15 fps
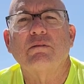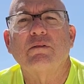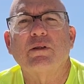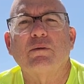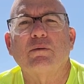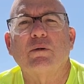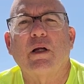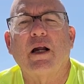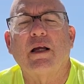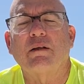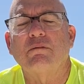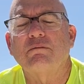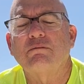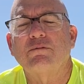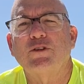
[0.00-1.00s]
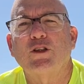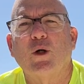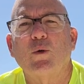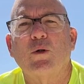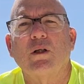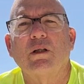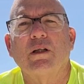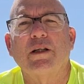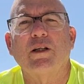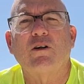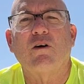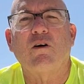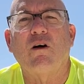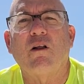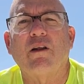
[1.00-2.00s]
to what I jokingly
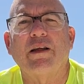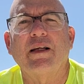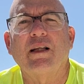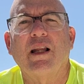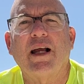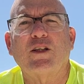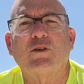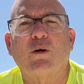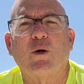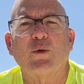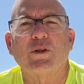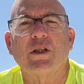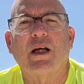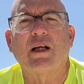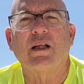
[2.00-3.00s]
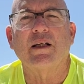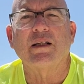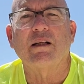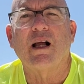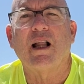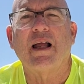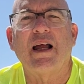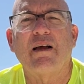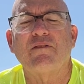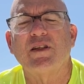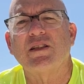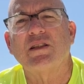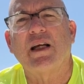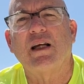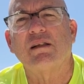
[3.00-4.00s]
call electro sailing, I'll have the
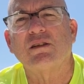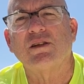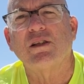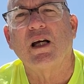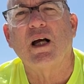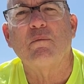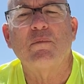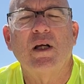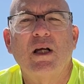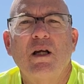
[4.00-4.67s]
sails up,